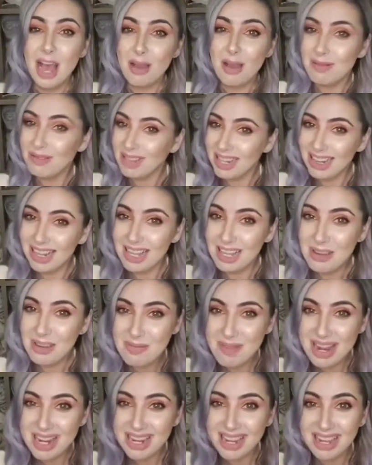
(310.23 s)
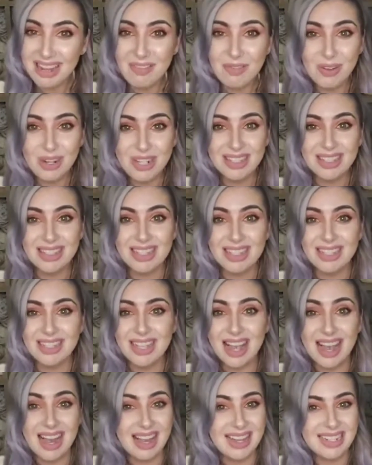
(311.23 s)
I'm glad that you made it. Francis
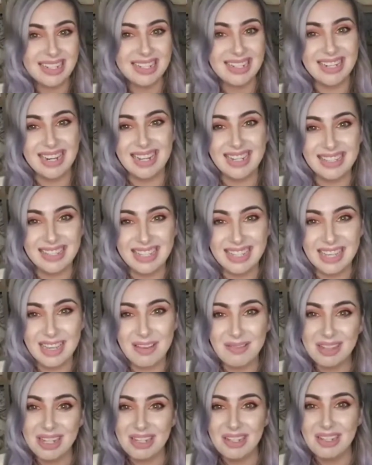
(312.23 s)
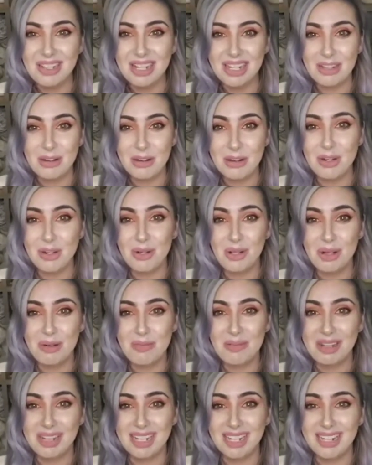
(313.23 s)
says hi to Daisy. I'm glad you liked your
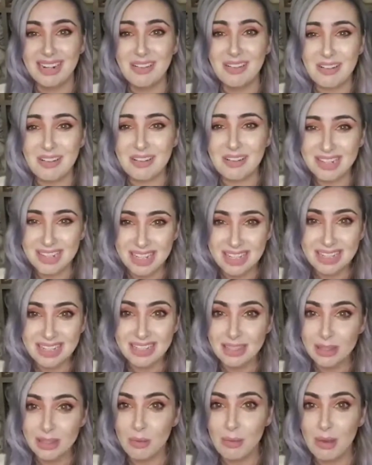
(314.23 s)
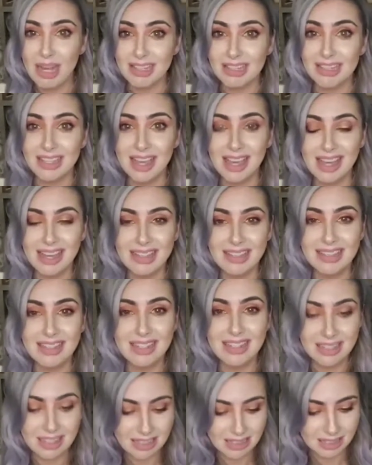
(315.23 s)
tulip plant. Oh, Daisy is the best, guys.
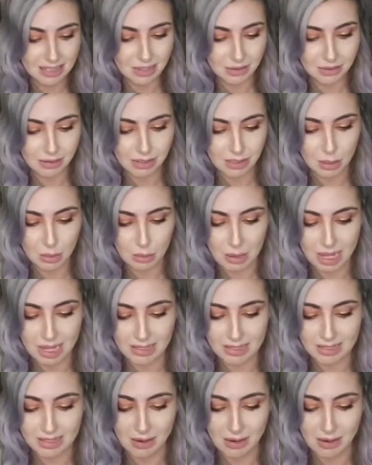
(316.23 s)
Daisy is literally the best.